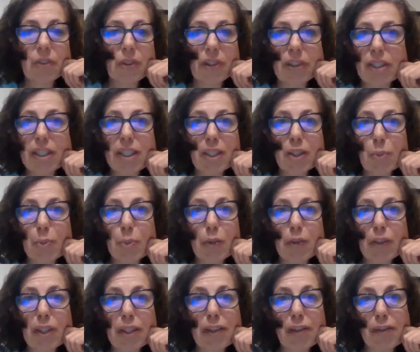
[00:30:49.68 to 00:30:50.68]
So I think that's
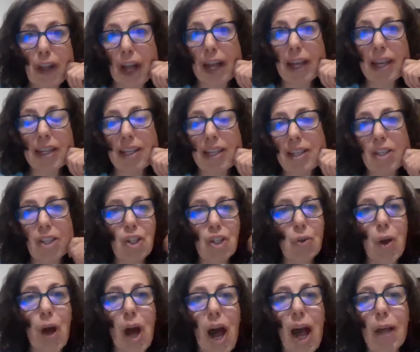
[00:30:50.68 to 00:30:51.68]
perfectly fine. And,
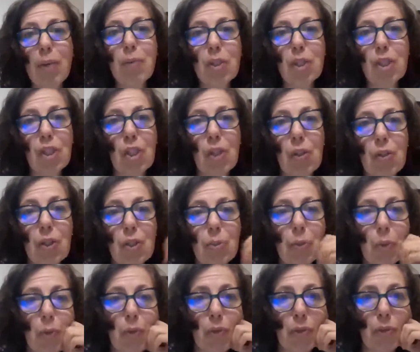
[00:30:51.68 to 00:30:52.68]
I would
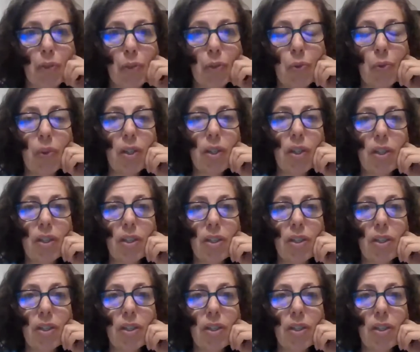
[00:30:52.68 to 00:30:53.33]
encourage both of you